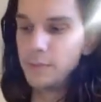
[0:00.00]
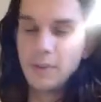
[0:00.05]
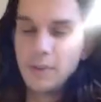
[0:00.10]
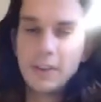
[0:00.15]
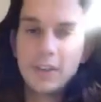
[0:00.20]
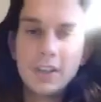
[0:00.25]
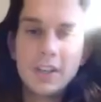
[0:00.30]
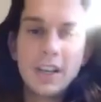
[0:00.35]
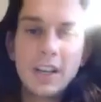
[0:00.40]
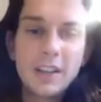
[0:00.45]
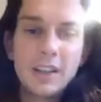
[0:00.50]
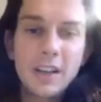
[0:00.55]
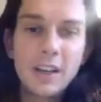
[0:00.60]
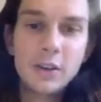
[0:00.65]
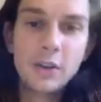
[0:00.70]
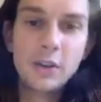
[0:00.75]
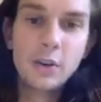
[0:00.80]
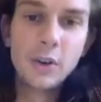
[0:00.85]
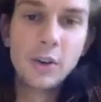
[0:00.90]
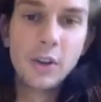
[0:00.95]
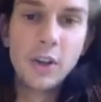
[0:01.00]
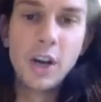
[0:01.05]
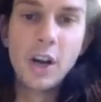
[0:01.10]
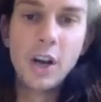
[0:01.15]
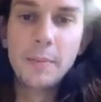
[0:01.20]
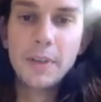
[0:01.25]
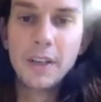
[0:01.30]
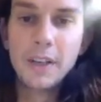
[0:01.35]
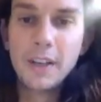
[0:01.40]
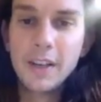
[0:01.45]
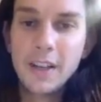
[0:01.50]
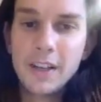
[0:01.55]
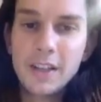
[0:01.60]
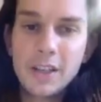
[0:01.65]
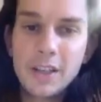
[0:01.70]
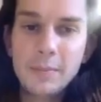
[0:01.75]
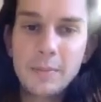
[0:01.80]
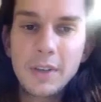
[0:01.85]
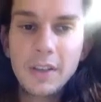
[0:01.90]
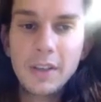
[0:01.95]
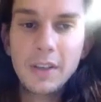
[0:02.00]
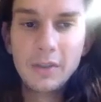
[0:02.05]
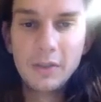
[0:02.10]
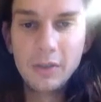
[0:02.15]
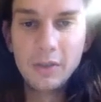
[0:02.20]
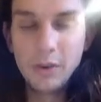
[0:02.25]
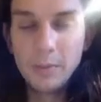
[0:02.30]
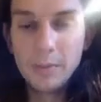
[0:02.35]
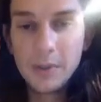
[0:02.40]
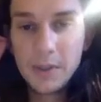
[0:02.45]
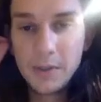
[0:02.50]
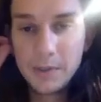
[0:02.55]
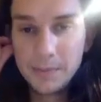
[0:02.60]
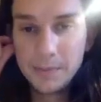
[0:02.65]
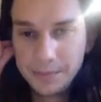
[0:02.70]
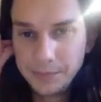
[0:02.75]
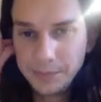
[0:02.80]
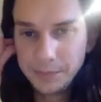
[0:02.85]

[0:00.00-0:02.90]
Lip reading: so I should take the internal Hom in condensed abelian groups.